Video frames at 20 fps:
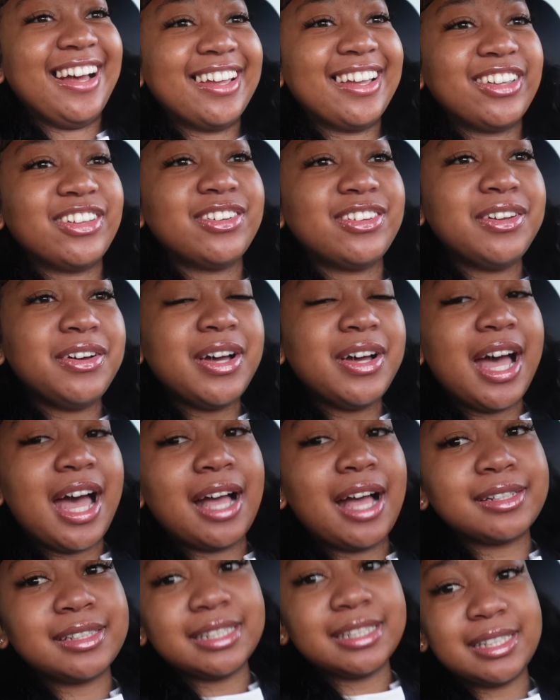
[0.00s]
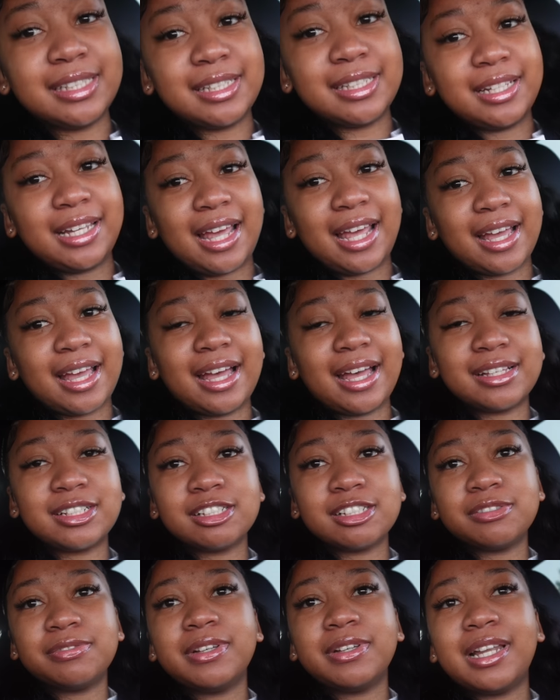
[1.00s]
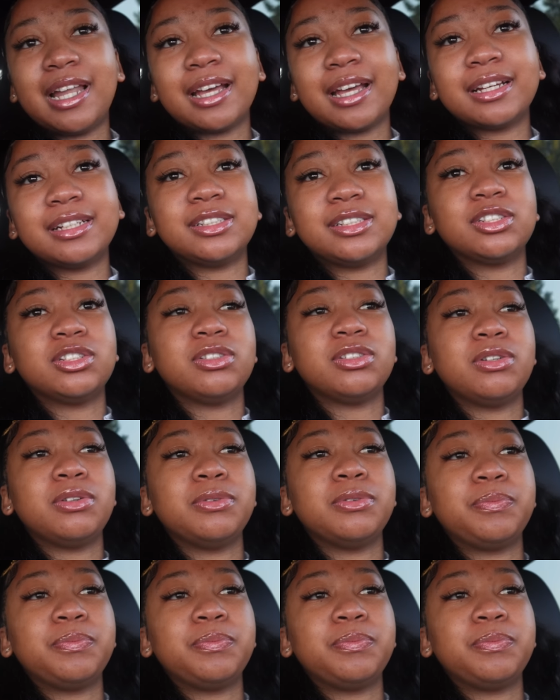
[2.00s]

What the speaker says: You know, I just feel like it's so